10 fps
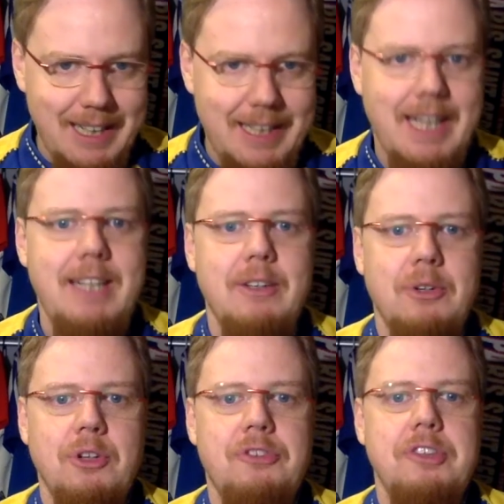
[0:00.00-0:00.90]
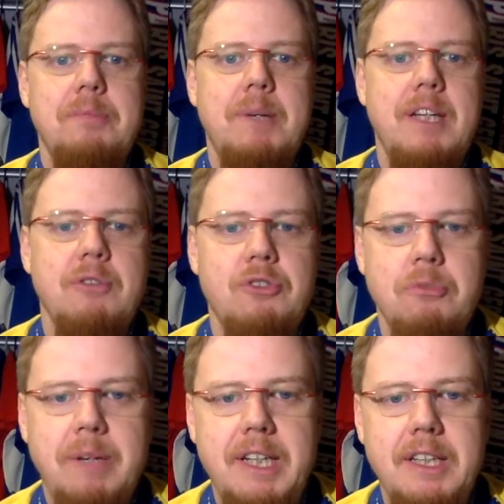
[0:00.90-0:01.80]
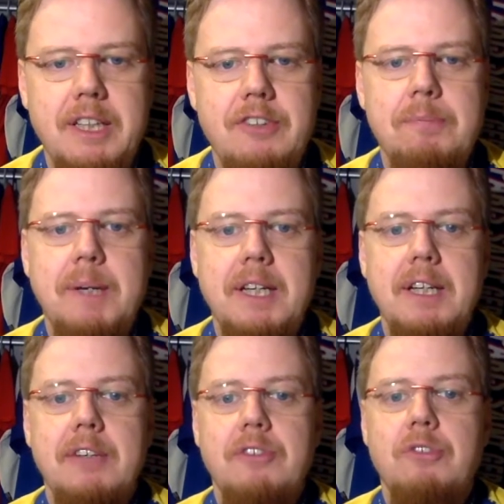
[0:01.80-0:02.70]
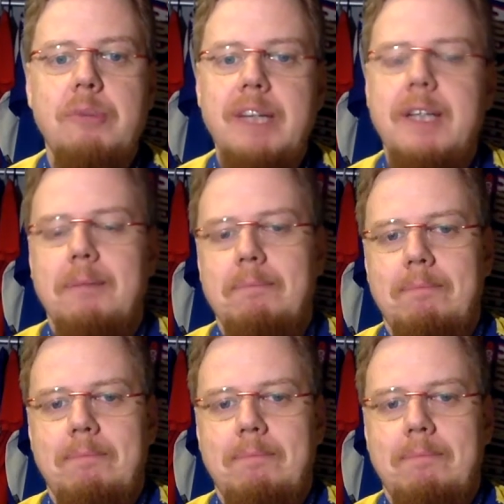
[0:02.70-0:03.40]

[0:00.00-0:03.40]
then also depending what Romania did, Spain against Romania.